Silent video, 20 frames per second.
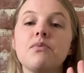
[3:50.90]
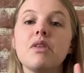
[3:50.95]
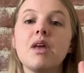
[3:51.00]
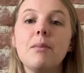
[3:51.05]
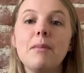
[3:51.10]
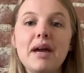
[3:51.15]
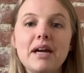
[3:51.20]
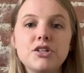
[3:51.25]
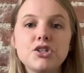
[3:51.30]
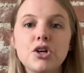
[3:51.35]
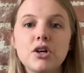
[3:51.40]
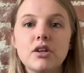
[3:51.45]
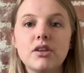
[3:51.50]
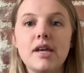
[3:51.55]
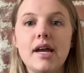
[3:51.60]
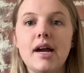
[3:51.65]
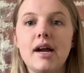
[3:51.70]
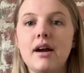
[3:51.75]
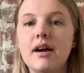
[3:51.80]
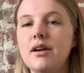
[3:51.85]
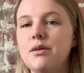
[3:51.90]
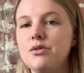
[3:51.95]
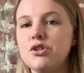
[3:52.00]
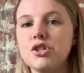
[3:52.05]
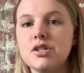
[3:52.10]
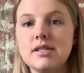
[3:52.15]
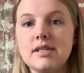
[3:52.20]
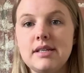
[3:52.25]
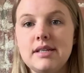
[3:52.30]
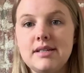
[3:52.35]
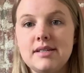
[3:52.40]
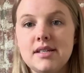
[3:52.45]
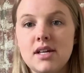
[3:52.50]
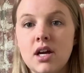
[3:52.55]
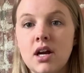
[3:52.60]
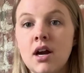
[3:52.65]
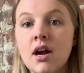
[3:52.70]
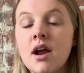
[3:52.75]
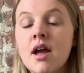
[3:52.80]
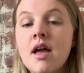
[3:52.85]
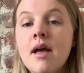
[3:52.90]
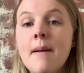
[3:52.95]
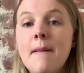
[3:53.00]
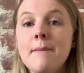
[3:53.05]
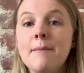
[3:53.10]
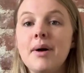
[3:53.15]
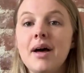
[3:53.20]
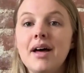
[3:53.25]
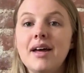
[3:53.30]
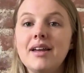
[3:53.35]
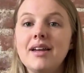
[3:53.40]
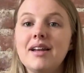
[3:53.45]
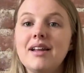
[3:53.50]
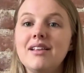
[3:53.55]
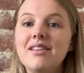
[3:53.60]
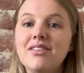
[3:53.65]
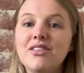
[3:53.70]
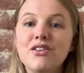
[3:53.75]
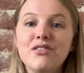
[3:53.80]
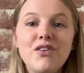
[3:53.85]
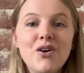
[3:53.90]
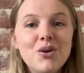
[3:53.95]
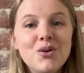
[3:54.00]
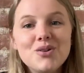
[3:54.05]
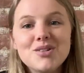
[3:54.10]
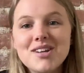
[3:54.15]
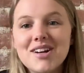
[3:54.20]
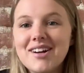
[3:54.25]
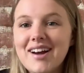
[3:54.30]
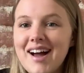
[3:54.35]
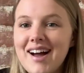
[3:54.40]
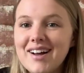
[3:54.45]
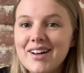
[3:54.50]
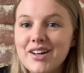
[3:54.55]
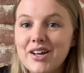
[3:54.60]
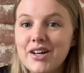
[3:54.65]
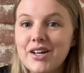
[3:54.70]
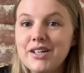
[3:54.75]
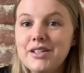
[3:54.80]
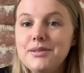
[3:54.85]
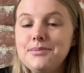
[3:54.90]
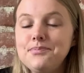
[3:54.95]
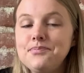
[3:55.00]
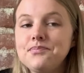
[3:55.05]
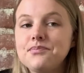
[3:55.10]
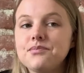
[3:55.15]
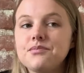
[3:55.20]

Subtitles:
command hook there and it was just easier. But the photos are not good.